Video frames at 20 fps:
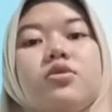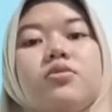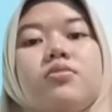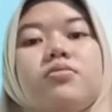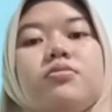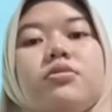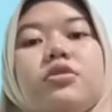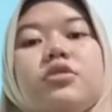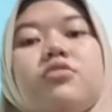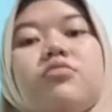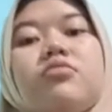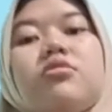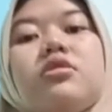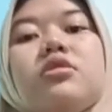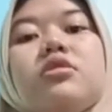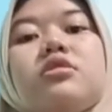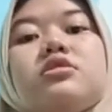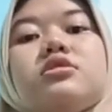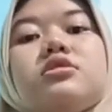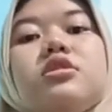
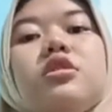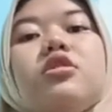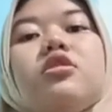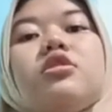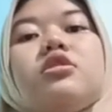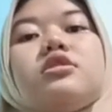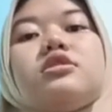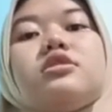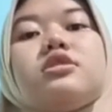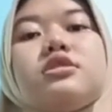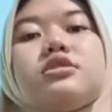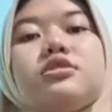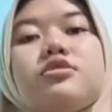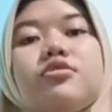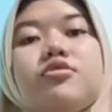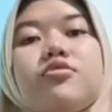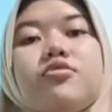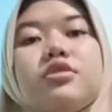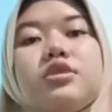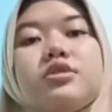Minerals are
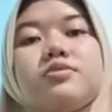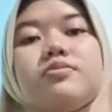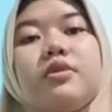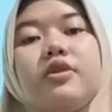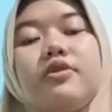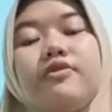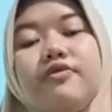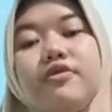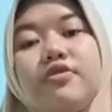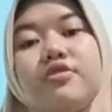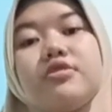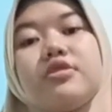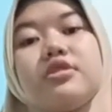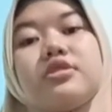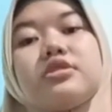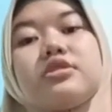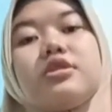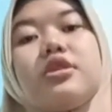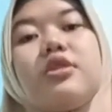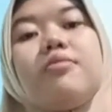distinguished by
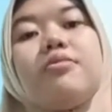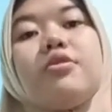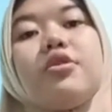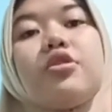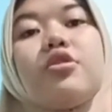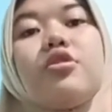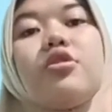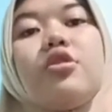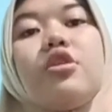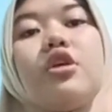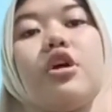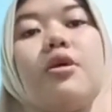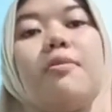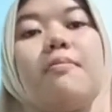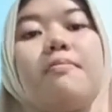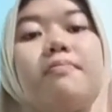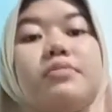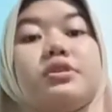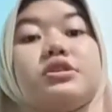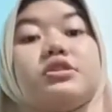various chemical
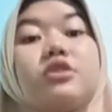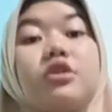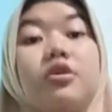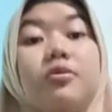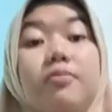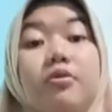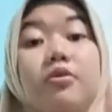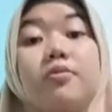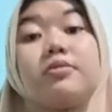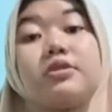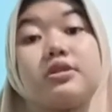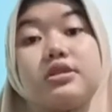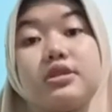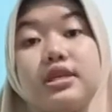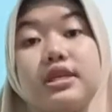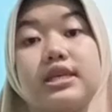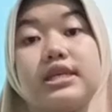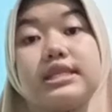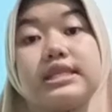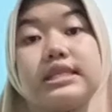and physical
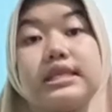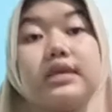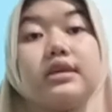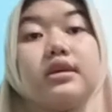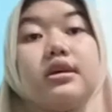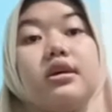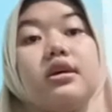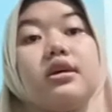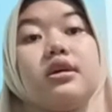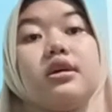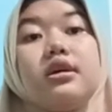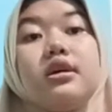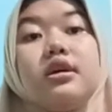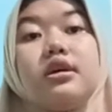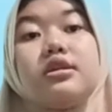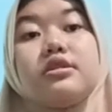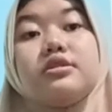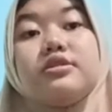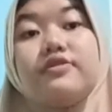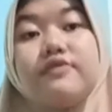properties,
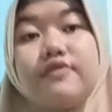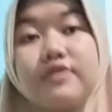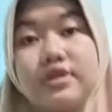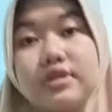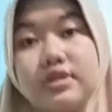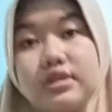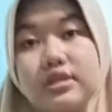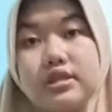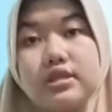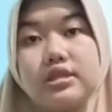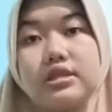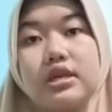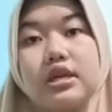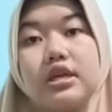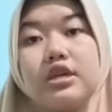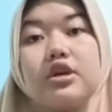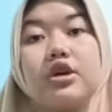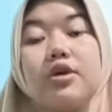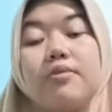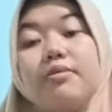and differences
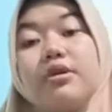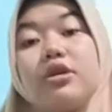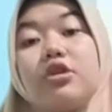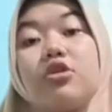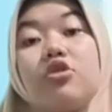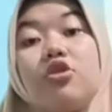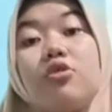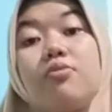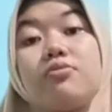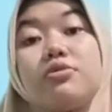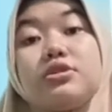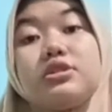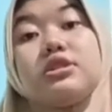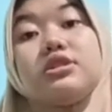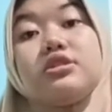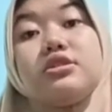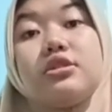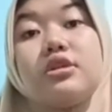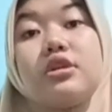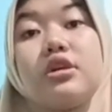in chemical
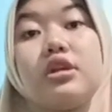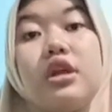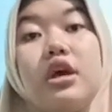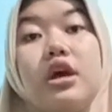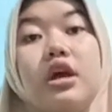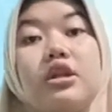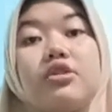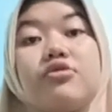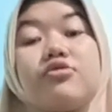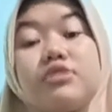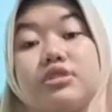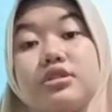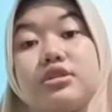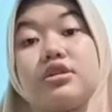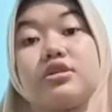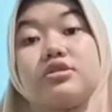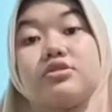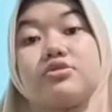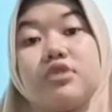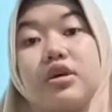composition and
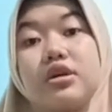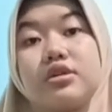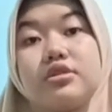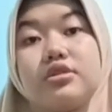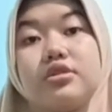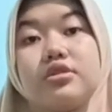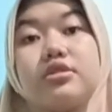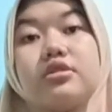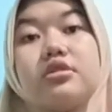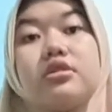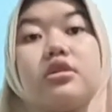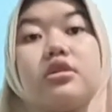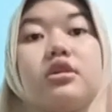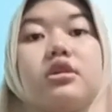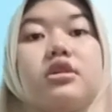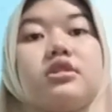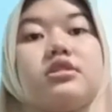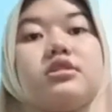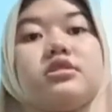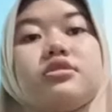crystal structure
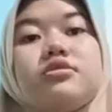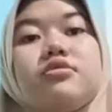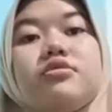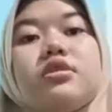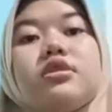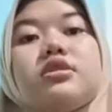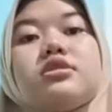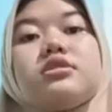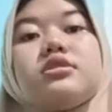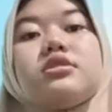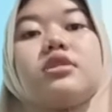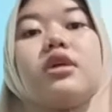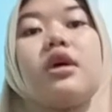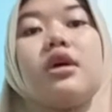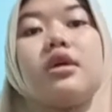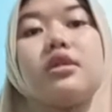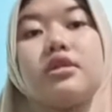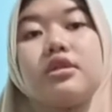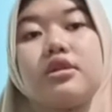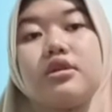distinguish
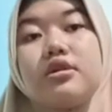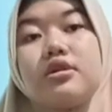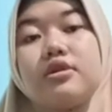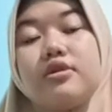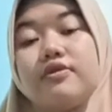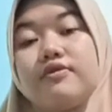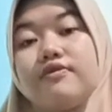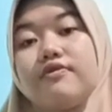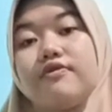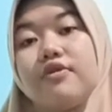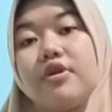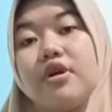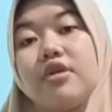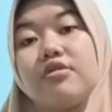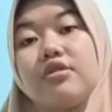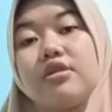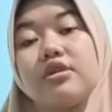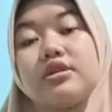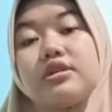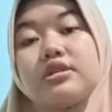the
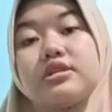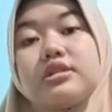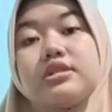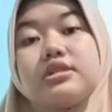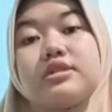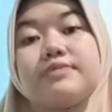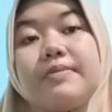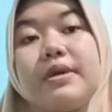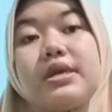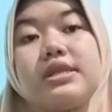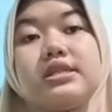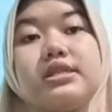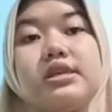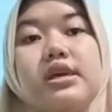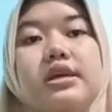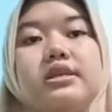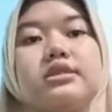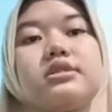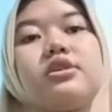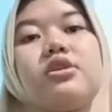various
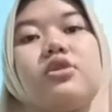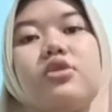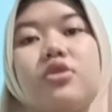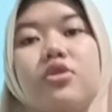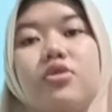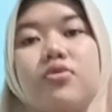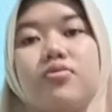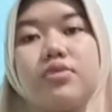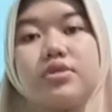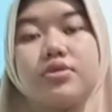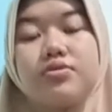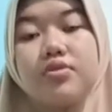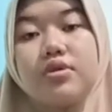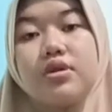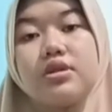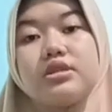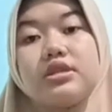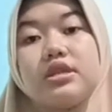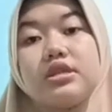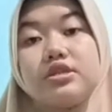species, which
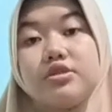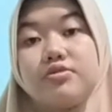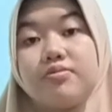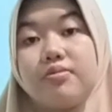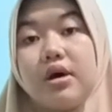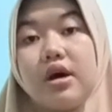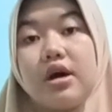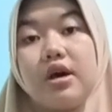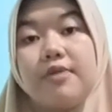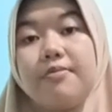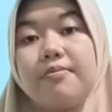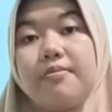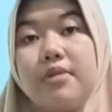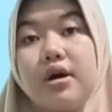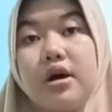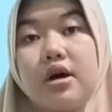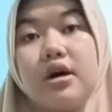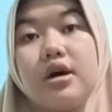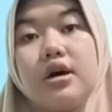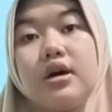were determined
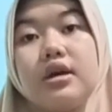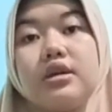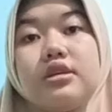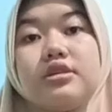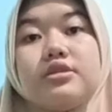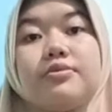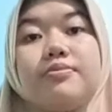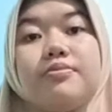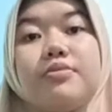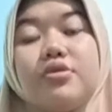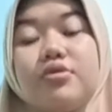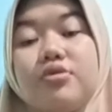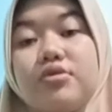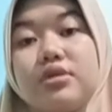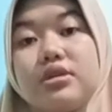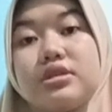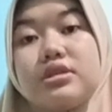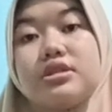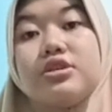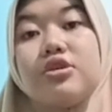by the
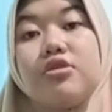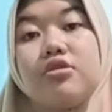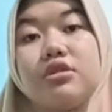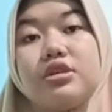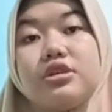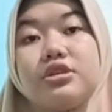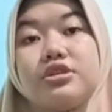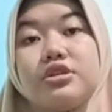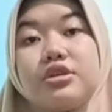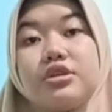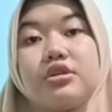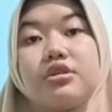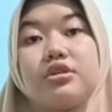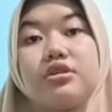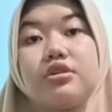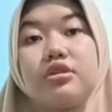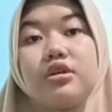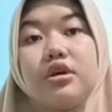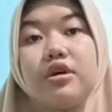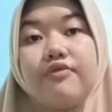mineral's
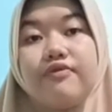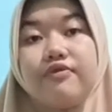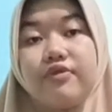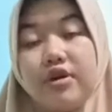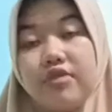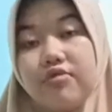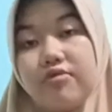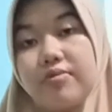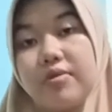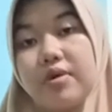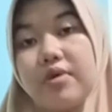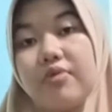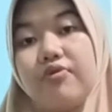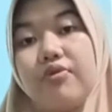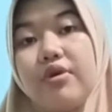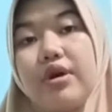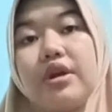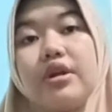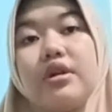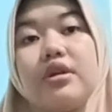geological environment
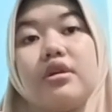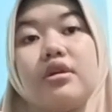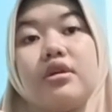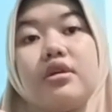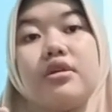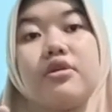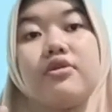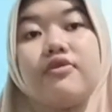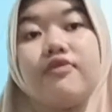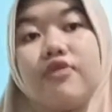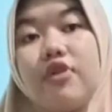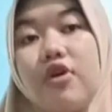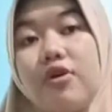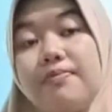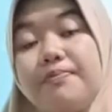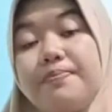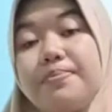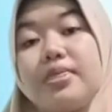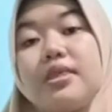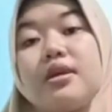when
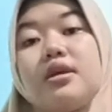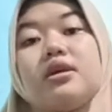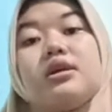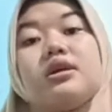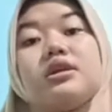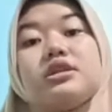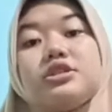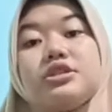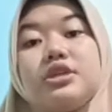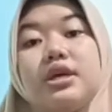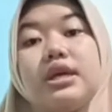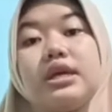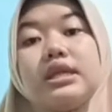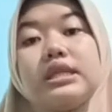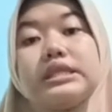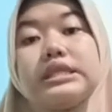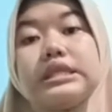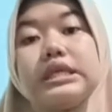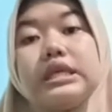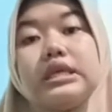formed.
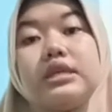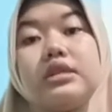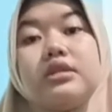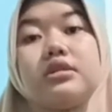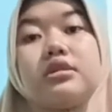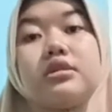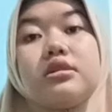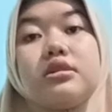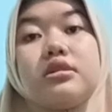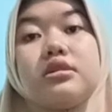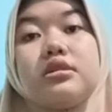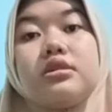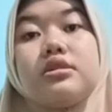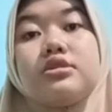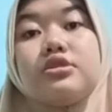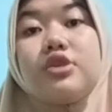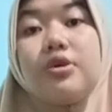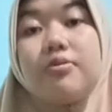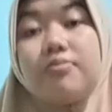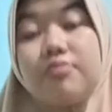Change in the
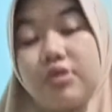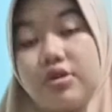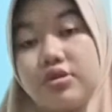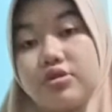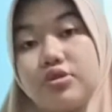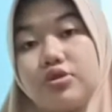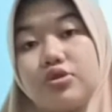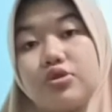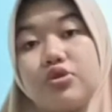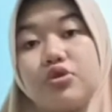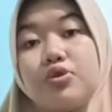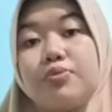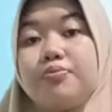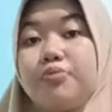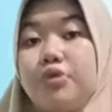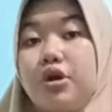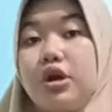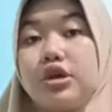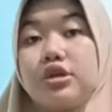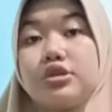temperature,
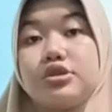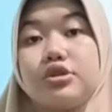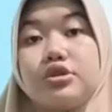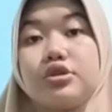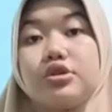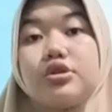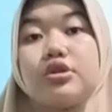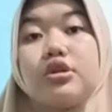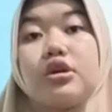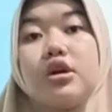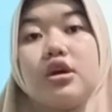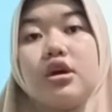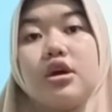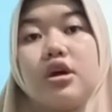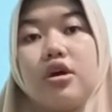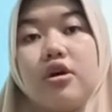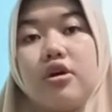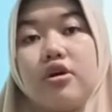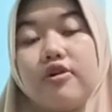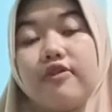pressure
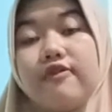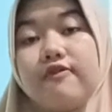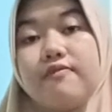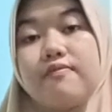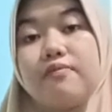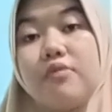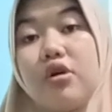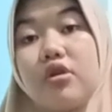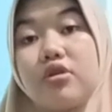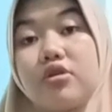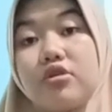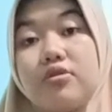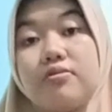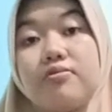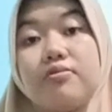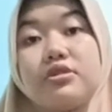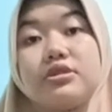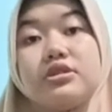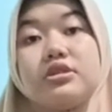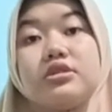of bulk
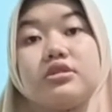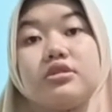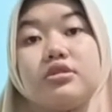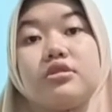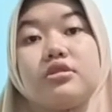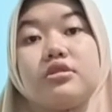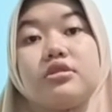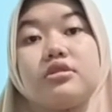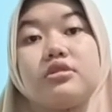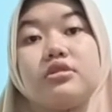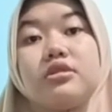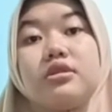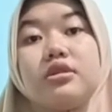composition